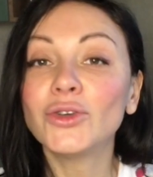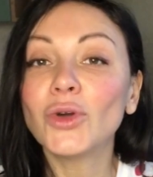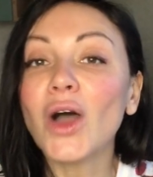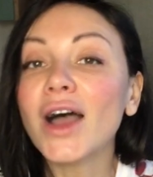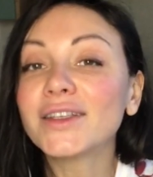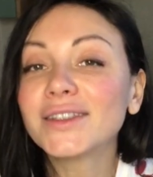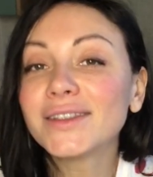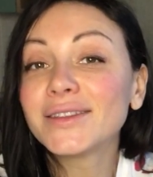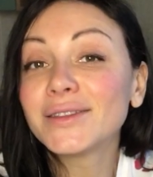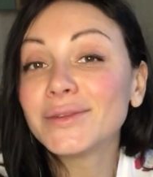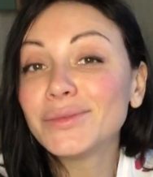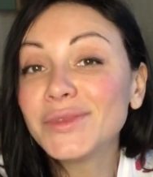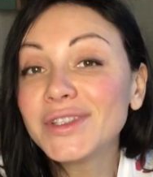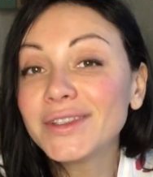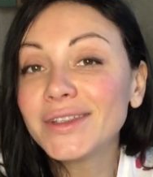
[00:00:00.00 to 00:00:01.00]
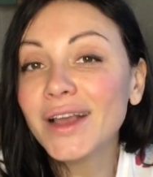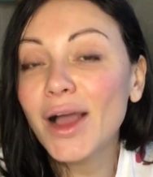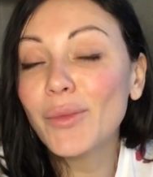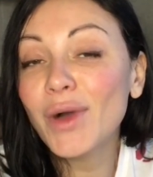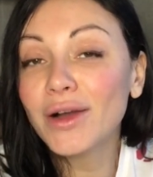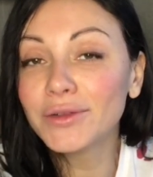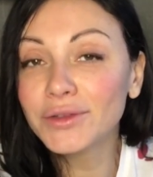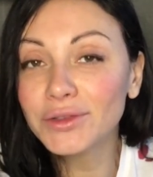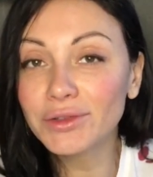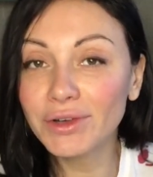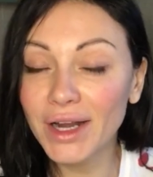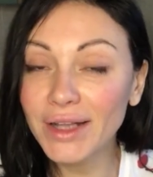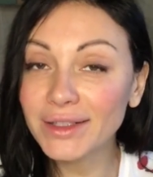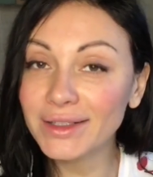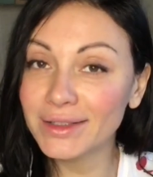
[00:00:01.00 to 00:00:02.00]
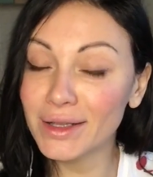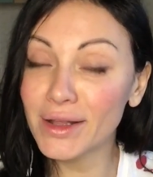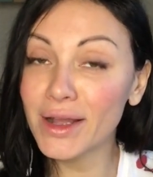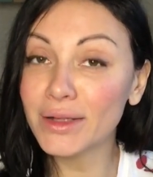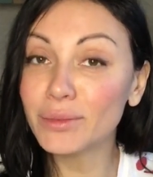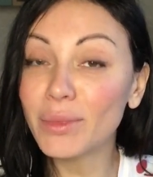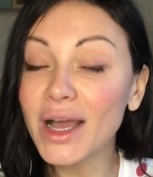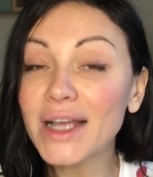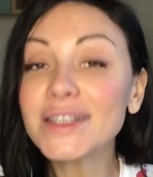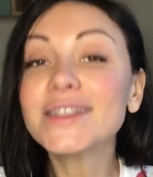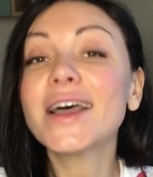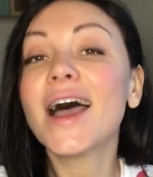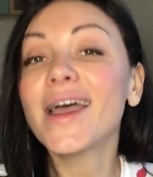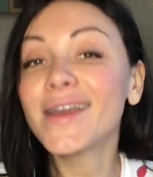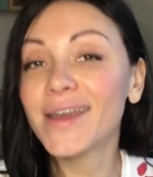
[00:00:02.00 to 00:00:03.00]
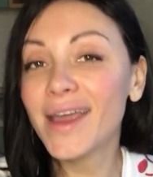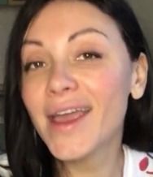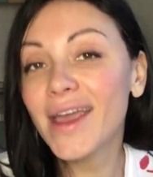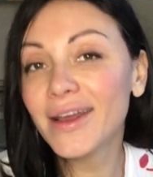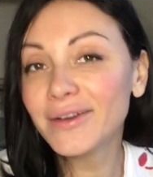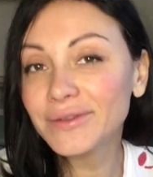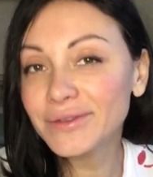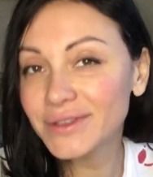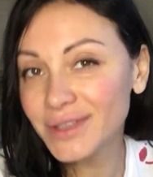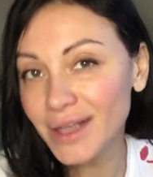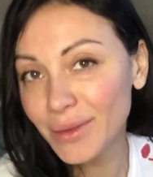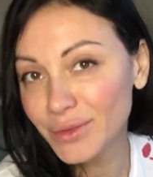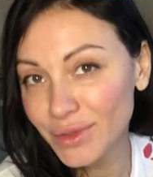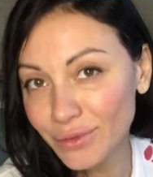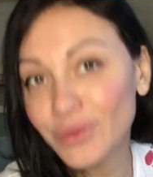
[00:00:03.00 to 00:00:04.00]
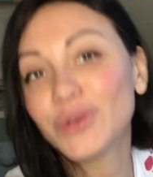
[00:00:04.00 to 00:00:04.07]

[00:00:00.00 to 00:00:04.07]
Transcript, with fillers: You asked me about Ukraine and Donbass, I have something for